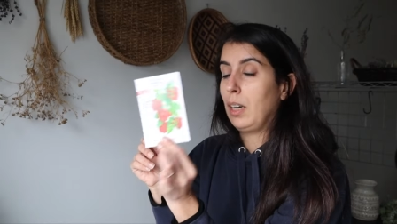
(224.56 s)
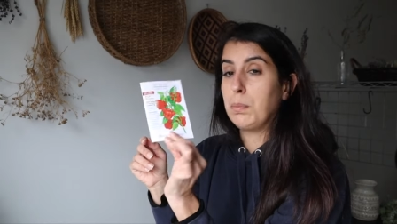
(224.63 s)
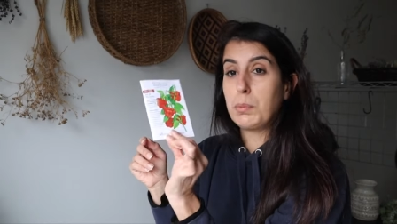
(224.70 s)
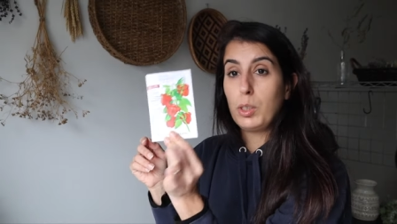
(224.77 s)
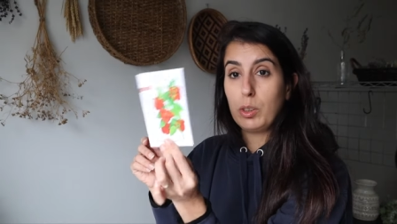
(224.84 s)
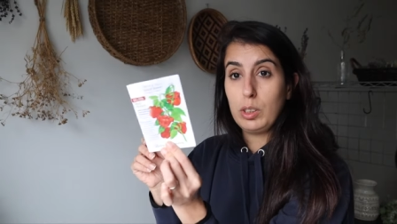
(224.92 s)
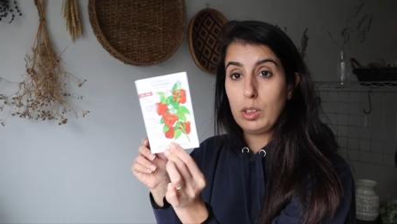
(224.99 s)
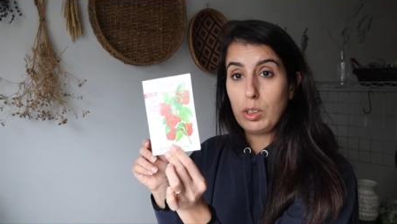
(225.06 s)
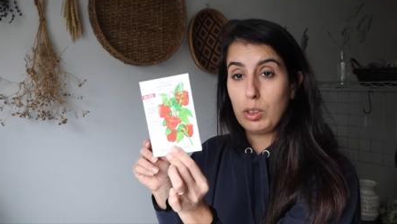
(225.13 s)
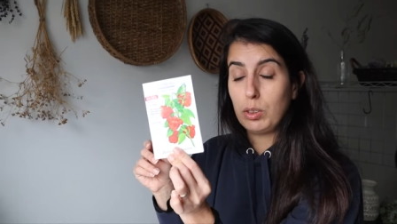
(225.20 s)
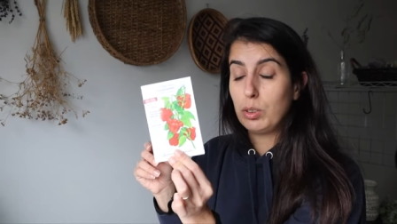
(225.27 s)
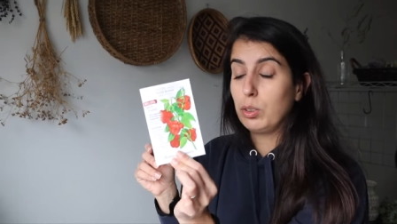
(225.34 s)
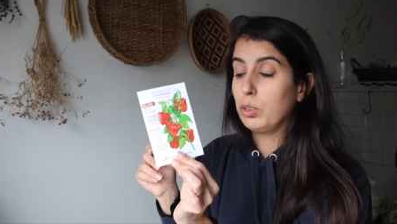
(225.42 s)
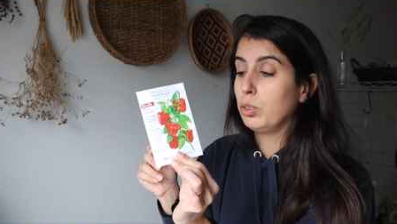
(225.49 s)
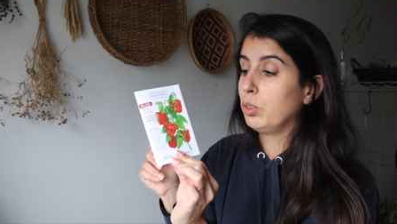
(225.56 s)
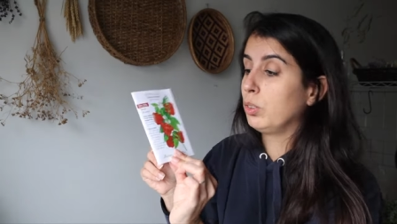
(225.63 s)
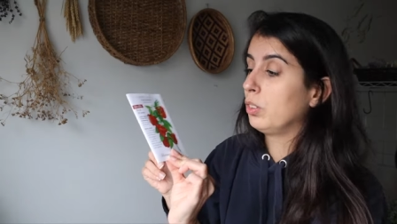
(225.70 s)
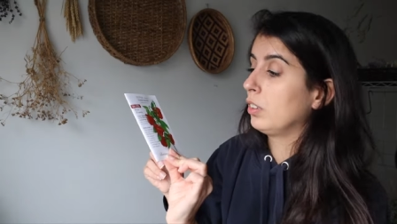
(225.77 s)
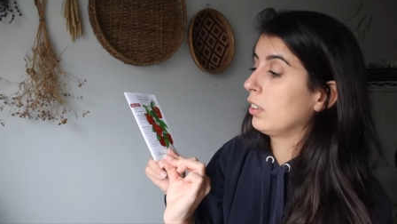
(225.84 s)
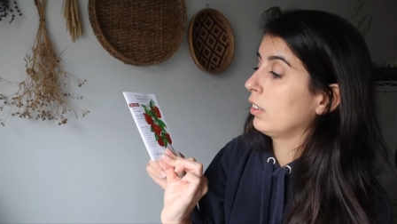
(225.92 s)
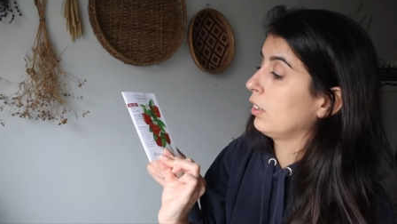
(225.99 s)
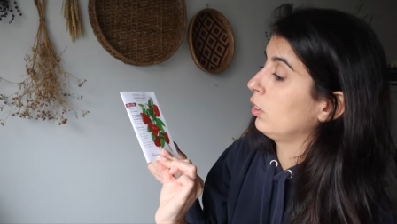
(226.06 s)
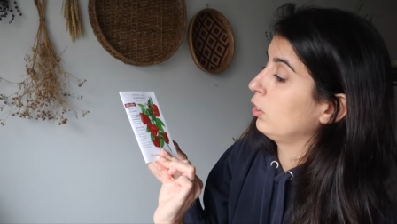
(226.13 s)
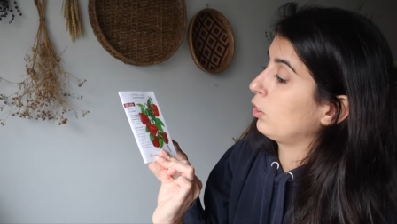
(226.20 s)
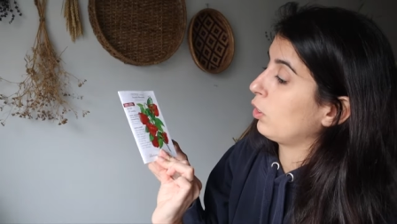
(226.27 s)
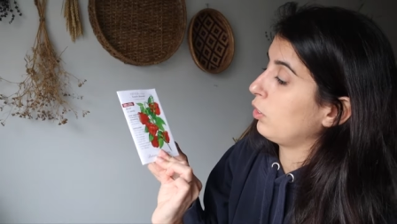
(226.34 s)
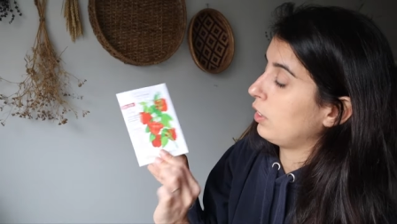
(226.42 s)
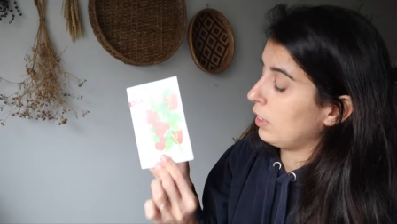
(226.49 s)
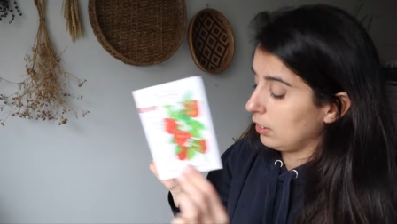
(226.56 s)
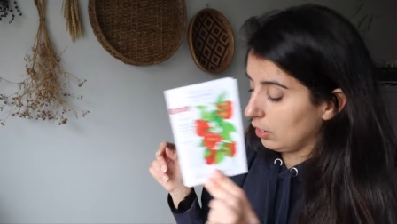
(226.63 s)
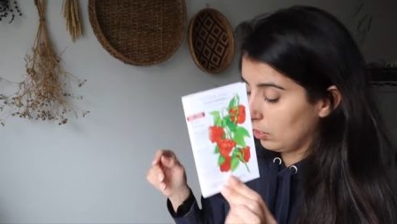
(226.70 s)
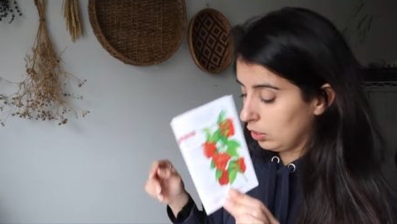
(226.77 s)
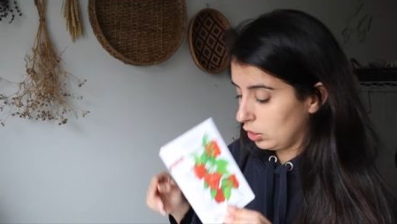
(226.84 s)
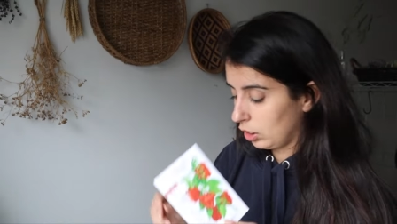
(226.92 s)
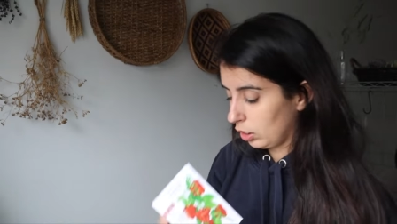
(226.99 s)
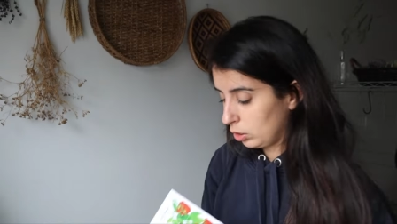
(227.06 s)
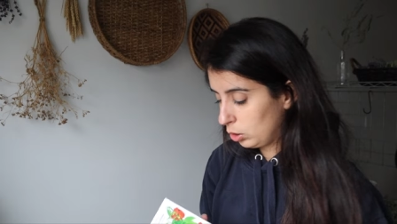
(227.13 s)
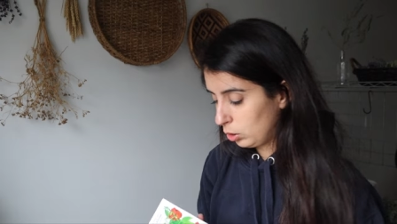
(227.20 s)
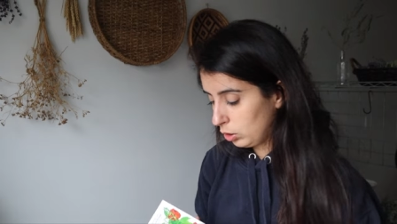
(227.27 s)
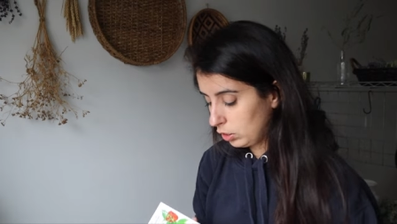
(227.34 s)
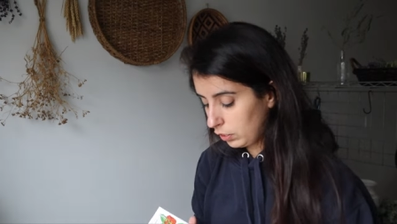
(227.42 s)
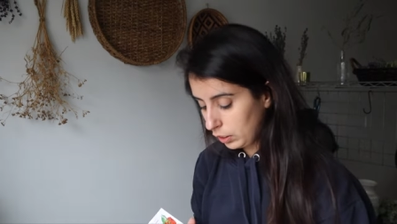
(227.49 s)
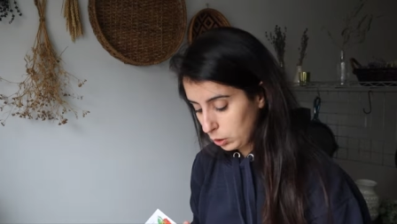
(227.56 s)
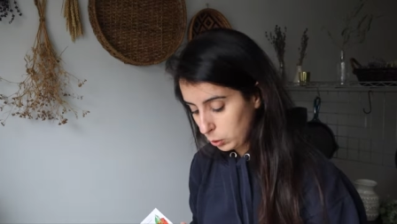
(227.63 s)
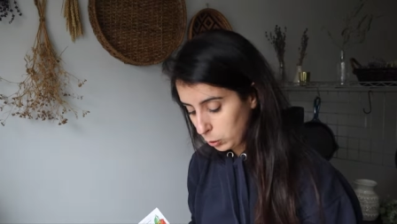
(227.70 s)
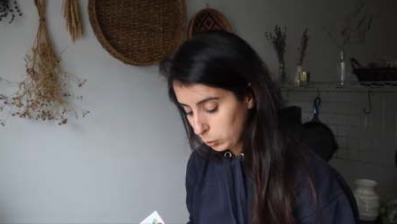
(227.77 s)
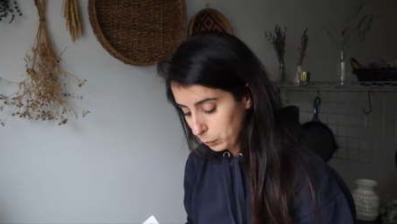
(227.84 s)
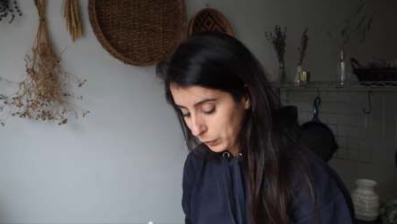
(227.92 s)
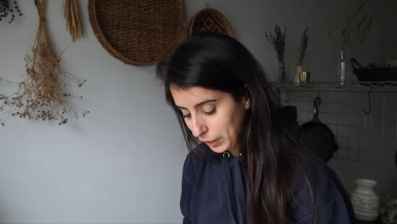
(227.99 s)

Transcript: I'm going to girl there in the GreenStalk too. It's very cool.